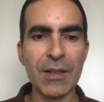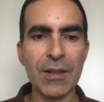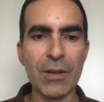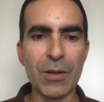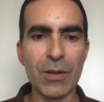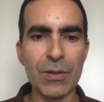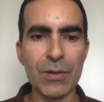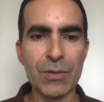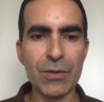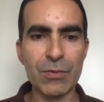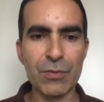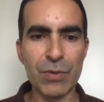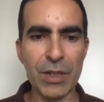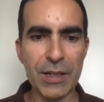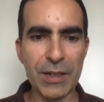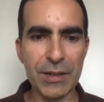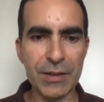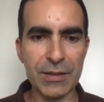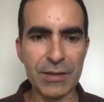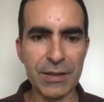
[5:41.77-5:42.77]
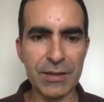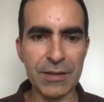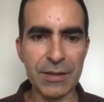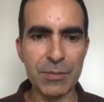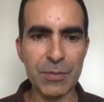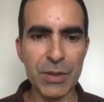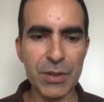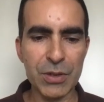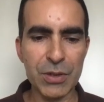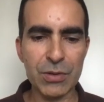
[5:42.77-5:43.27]
or relate an
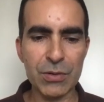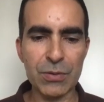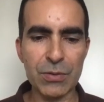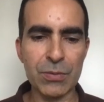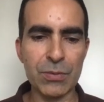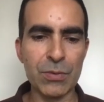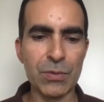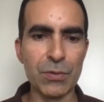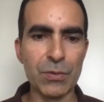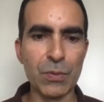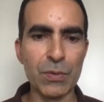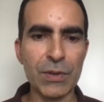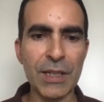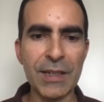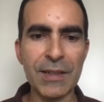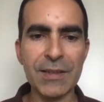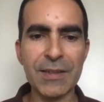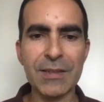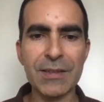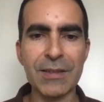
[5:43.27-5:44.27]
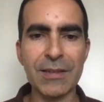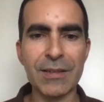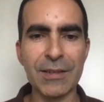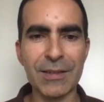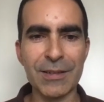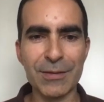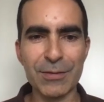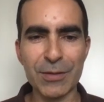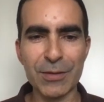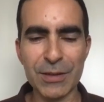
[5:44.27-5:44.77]
image to text,
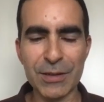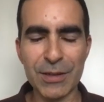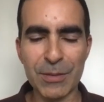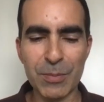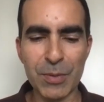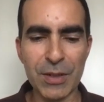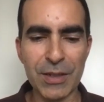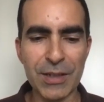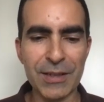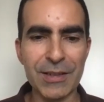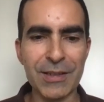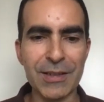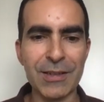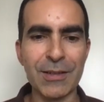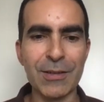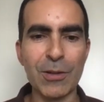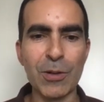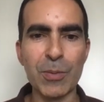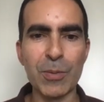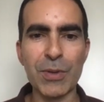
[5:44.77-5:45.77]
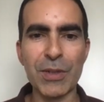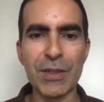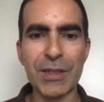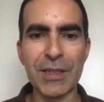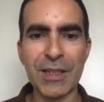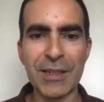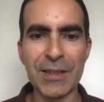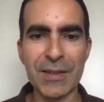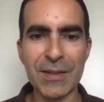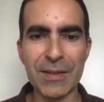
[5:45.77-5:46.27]
for example, like in
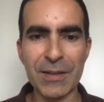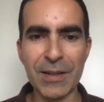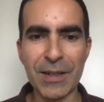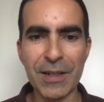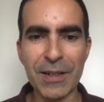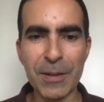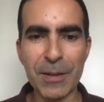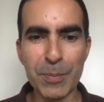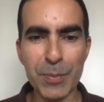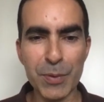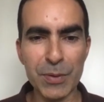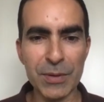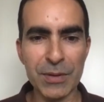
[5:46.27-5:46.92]
OpenAI's CLIP